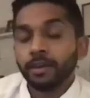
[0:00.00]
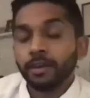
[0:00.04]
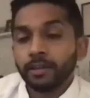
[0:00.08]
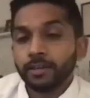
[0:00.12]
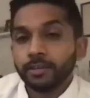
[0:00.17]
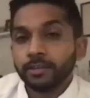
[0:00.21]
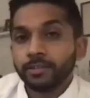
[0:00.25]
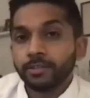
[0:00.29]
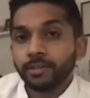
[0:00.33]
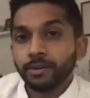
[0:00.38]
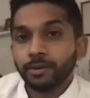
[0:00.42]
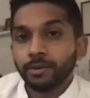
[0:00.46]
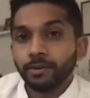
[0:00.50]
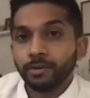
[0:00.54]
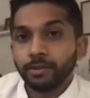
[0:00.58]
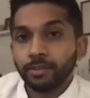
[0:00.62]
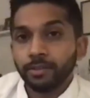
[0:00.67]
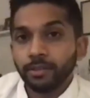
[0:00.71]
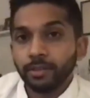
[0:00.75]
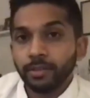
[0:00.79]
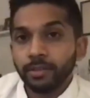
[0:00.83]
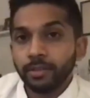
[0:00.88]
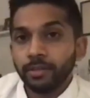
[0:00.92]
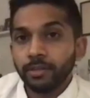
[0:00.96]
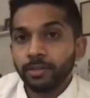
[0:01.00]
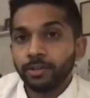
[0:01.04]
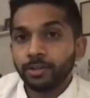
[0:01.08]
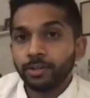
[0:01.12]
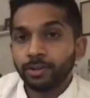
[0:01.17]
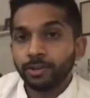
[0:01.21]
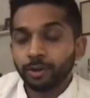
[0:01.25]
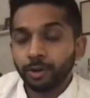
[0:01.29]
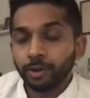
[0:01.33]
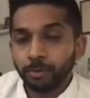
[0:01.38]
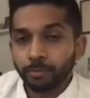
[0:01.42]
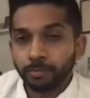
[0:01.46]
Mm-hmm. So the
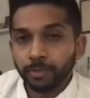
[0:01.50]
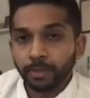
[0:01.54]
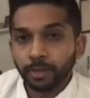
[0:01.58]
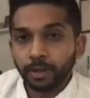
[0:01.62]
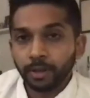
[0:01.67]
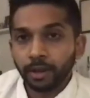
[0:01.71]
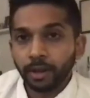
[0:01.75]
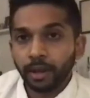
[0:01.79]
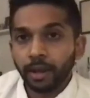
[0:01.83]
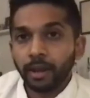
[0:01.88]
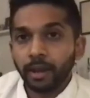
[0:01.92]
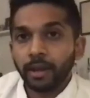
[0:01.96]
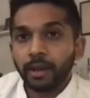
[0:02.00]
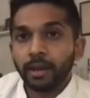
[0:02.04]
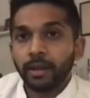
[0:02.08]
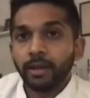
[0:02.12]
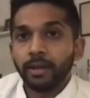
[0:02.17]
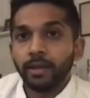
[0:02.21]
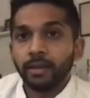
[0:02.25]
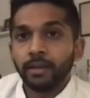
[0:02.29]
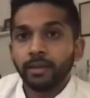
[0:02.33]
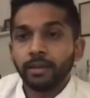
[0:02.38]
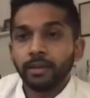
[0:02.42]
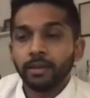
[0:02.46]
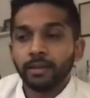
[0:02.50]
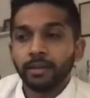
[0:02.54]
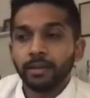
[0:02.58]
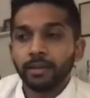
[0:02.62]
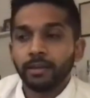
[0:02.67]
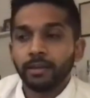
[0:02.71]
group that I